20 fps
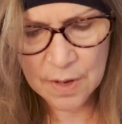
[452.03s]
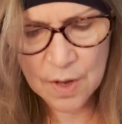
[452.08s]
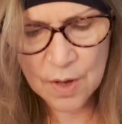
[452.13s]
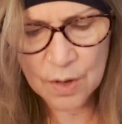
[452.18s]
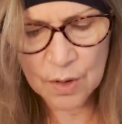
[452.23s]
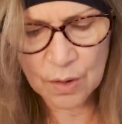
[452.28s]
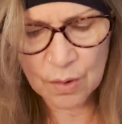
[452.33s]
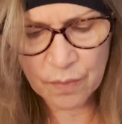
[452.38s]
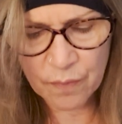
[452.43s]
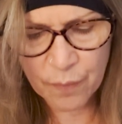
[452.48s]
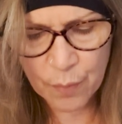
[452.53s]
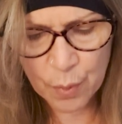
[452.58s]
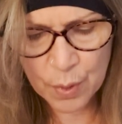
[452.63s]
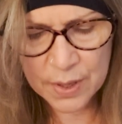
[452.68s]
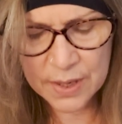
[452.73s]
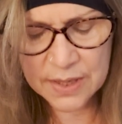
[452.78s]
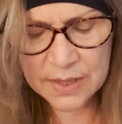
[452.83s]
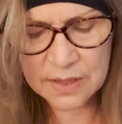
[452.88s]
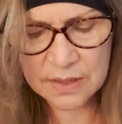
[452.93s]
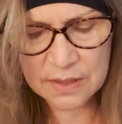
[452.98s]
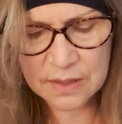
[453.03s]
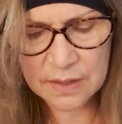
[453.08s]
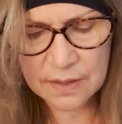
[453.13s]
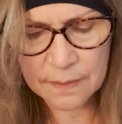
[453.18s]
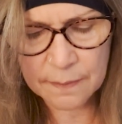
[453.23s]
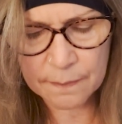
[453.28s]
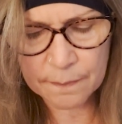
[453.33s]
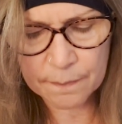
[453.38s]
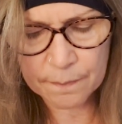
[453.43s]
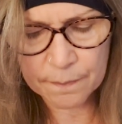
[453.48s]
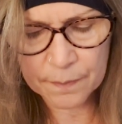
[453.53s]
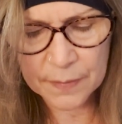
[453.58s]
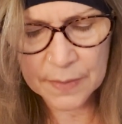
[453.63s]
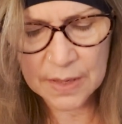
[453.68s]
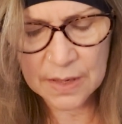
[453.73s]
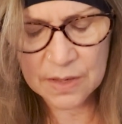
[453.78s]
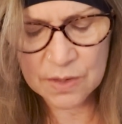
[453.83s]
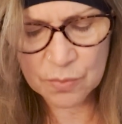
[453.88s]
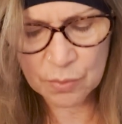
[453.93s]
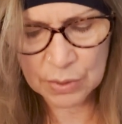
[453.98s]
Your voice
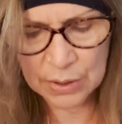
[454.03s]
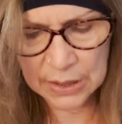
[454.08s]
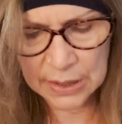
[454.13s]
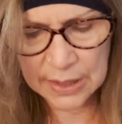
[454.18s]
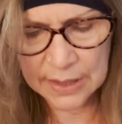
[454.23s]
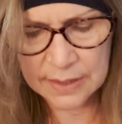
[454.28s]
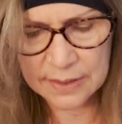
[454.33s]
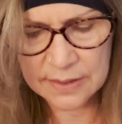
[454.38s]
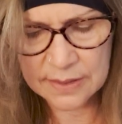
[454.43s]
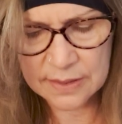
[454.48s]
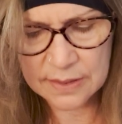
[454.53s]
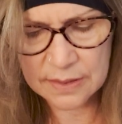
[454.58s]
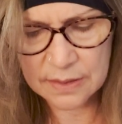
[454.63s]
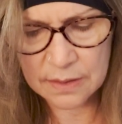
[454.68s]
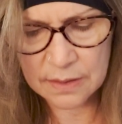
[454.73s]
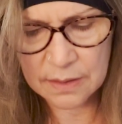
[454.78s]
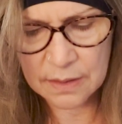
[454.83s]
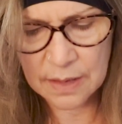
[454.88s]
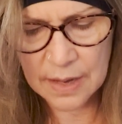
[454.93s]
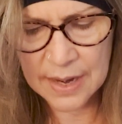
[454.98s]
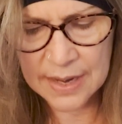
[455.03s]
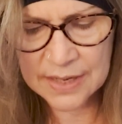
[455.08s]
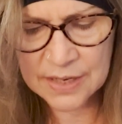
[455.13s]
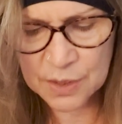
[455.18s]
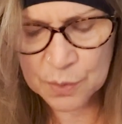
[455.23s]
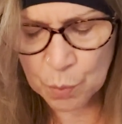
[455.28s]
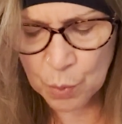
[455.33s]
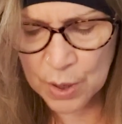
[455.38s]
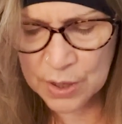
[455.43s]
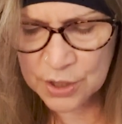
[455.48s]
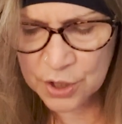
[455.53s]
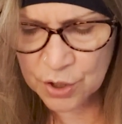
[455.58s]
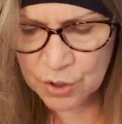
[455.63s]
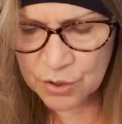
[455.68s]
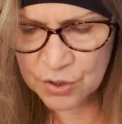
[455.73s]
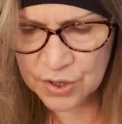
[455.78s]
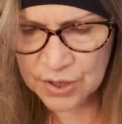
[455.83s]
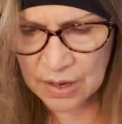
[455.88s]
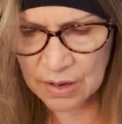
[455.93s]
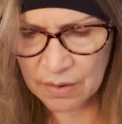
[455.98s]
is released. Express
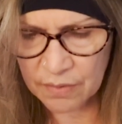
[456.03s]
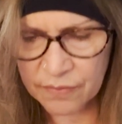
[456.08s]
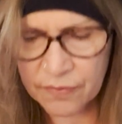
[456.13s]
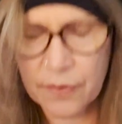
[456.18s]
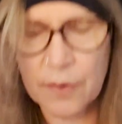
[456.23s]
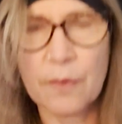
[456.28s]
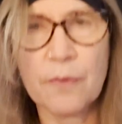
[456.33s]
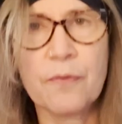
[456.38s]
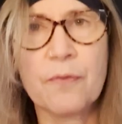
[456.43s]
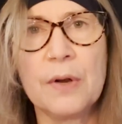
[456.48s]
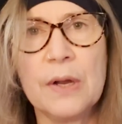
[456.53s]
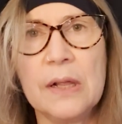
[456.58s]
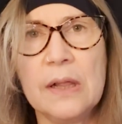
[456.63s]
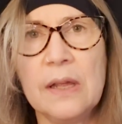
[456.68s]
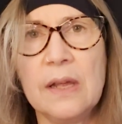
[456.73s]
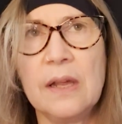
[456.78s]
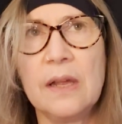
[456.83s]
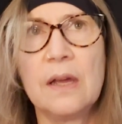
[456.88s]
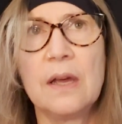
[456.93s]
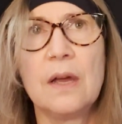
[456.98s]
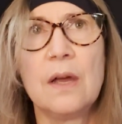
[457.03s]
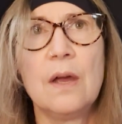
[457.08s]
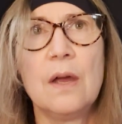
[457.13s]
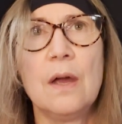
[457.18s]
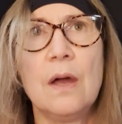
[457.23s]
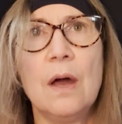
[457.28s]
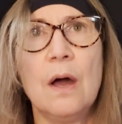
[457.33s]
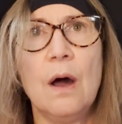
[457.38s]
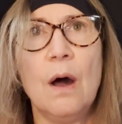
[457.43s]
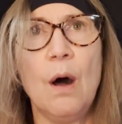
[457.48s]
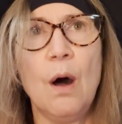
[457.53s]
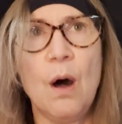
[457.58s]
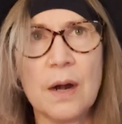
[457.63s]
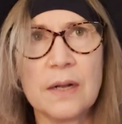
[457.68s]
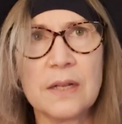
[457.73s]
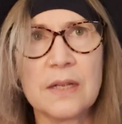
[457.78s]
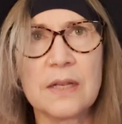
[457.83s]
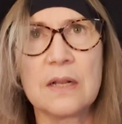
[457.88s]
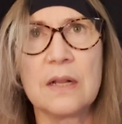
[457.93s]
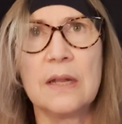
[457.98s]
yourself freely,
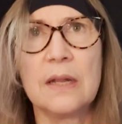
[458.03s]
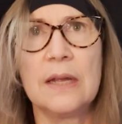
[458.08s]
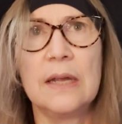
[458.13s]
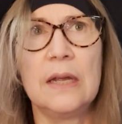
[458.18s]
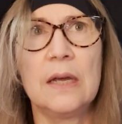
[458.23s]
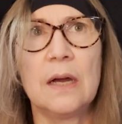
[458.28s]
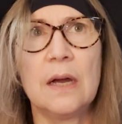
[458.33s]
honestly.